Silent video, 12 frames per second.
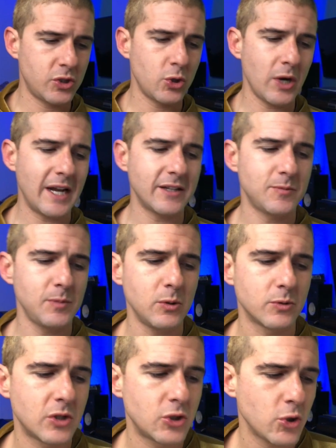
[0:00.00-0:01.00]

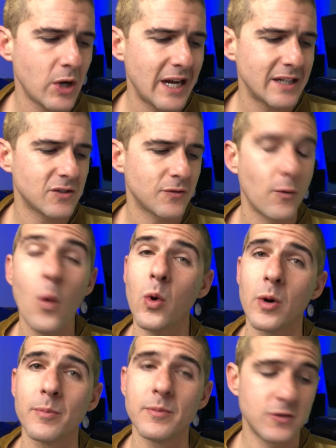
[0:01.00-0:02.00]
Transmute, to transform,